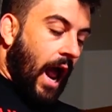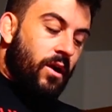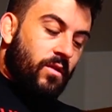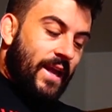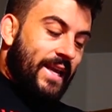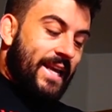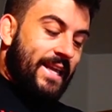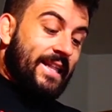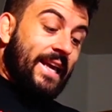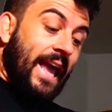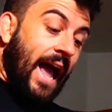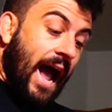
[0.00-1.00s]
I don't like getting
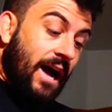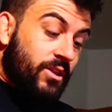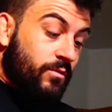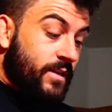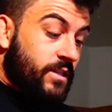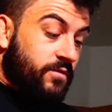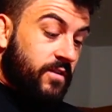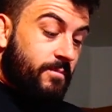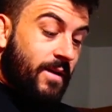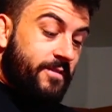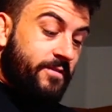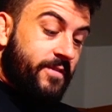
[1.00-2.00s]
the calories from
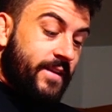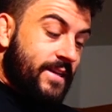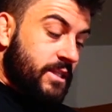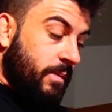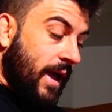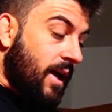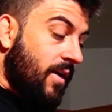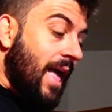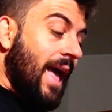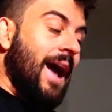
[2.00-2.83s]
my FitnessPal.